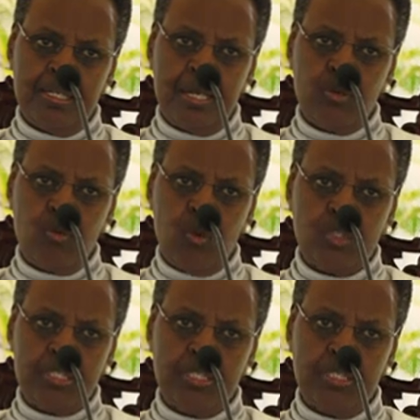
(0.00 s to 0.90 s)
and I
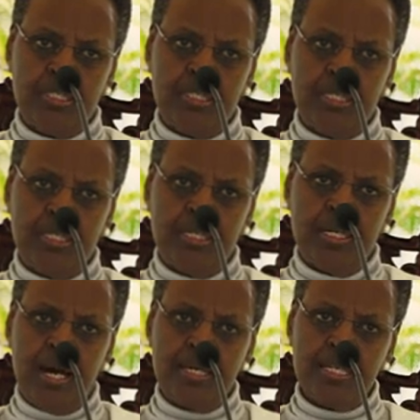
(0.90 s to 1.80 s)
quote,
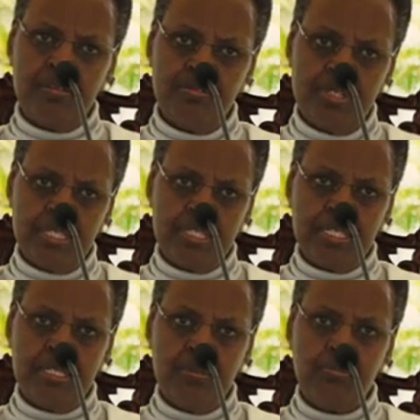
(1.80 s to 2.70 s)
"As I
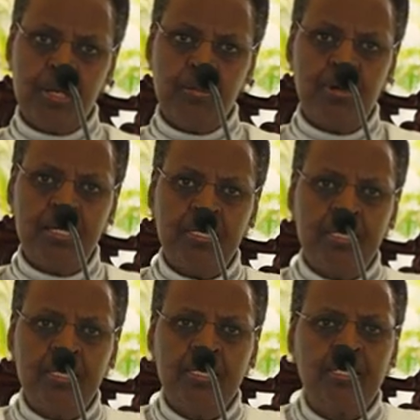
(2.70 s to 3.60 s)
visited
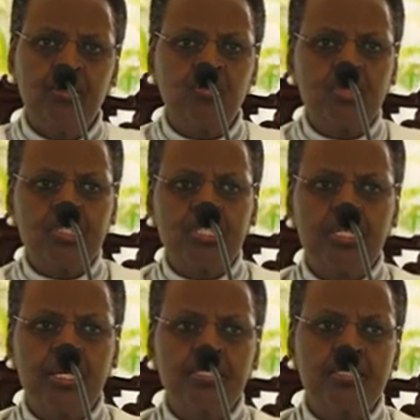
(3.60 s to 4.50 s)
primarily
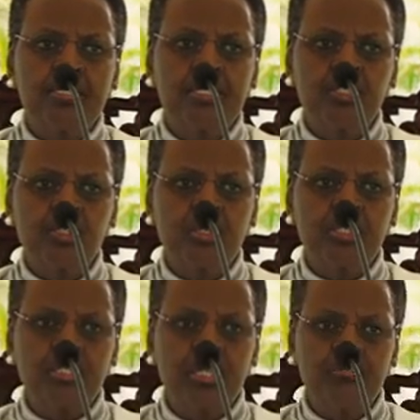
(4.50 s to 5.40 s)
Christianized
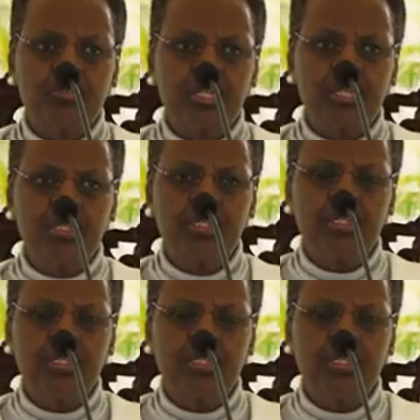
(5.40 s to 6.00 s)
nations in Africa,